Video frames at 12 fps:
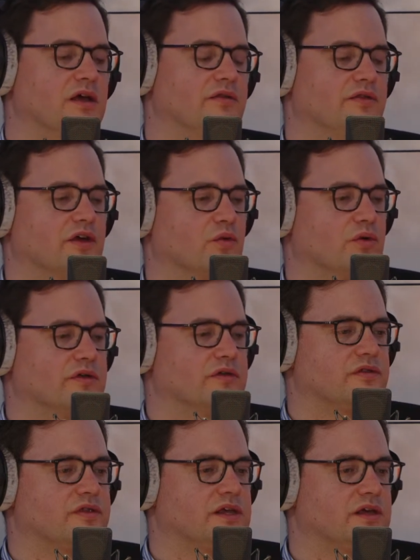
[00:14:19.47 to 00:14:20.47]
there was
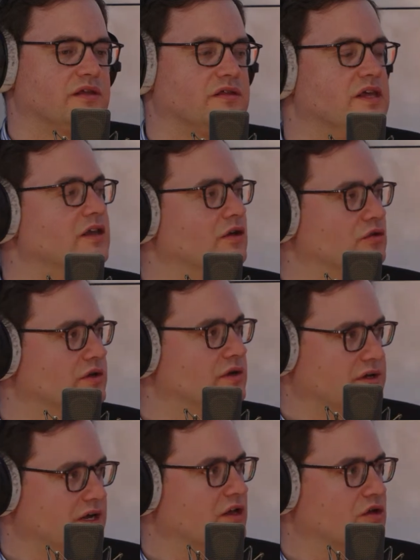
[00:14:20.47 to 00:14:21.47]
the casino
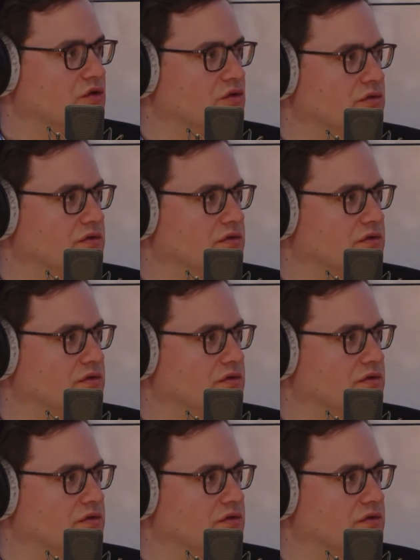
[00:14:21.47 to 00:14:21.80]
tycoon,